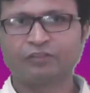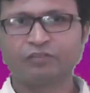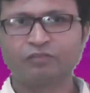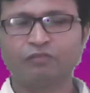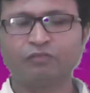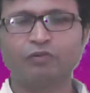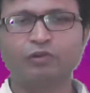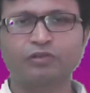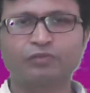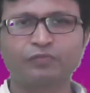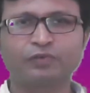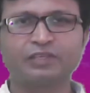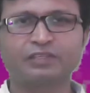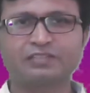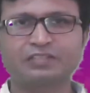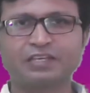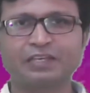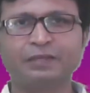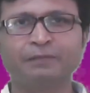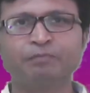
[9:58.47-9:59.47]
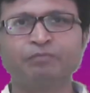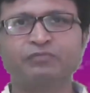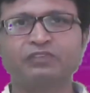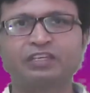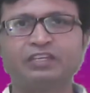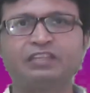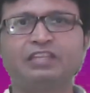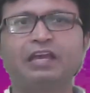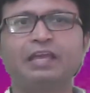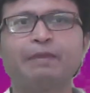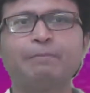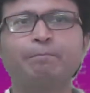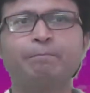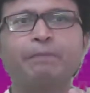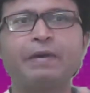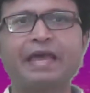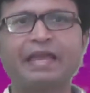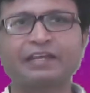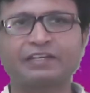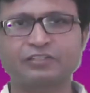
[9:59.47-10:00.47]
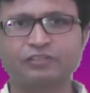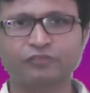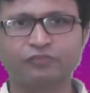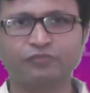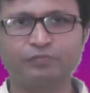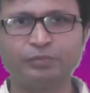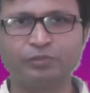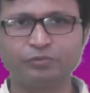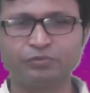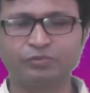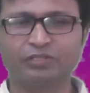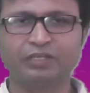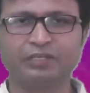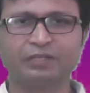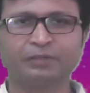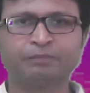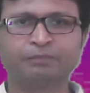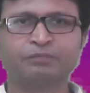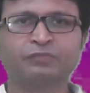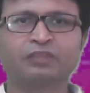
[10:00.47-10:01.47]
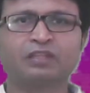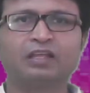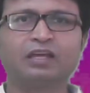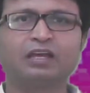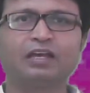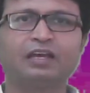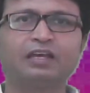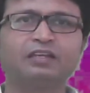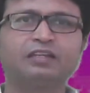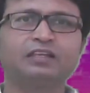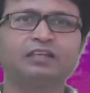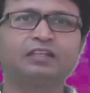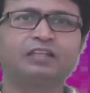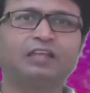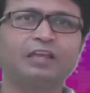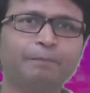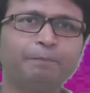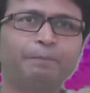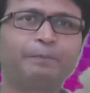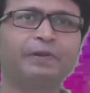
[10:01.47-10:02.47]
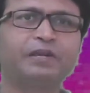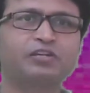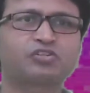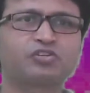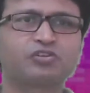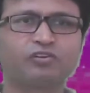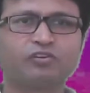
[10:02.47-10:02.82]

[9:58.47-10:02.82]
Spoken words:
What we say, the impact of beauty and impression